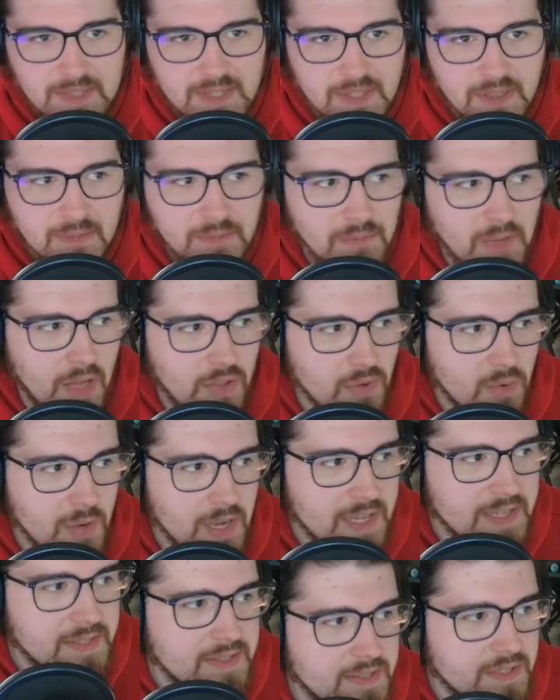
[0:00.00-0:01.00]
So
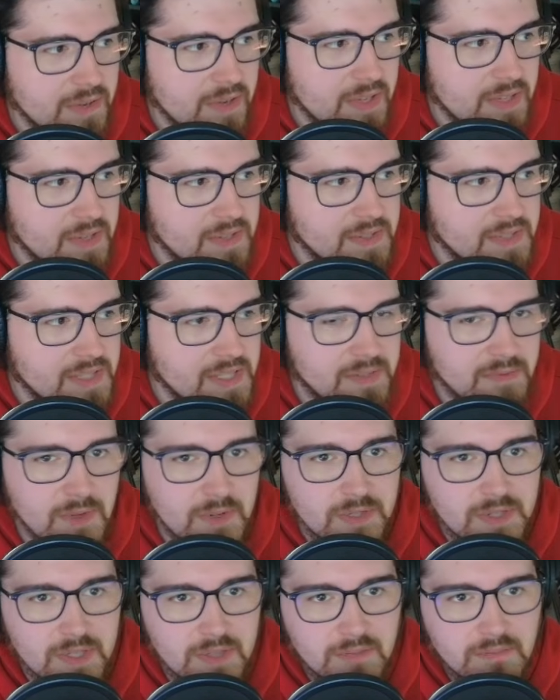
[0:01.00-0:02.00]
otherwise you can use this
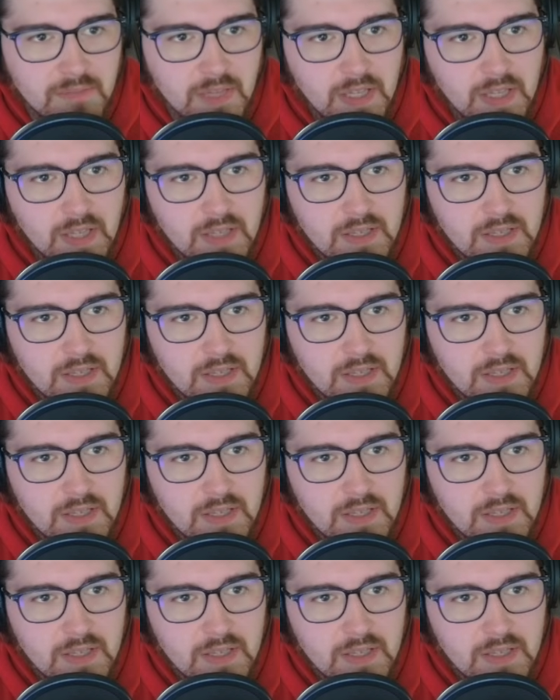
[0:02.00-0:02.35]
version